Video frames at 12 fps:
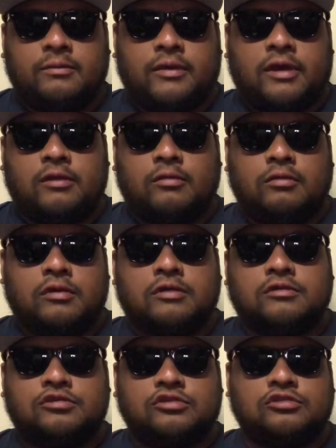but
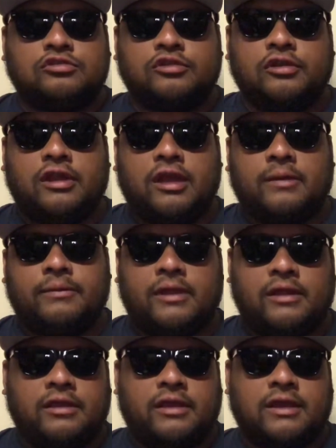we'll surely
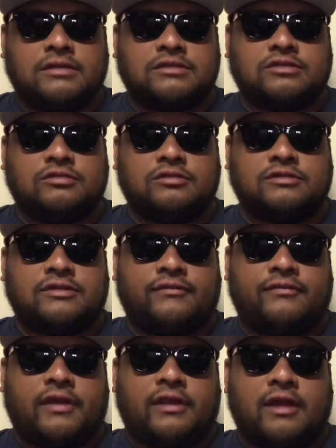update you guys as soon as I
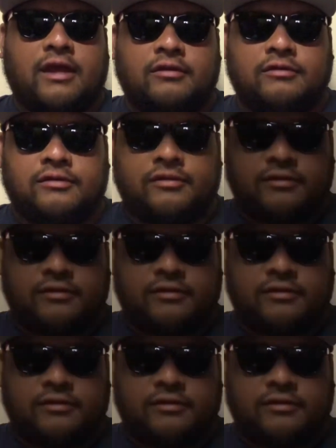find out.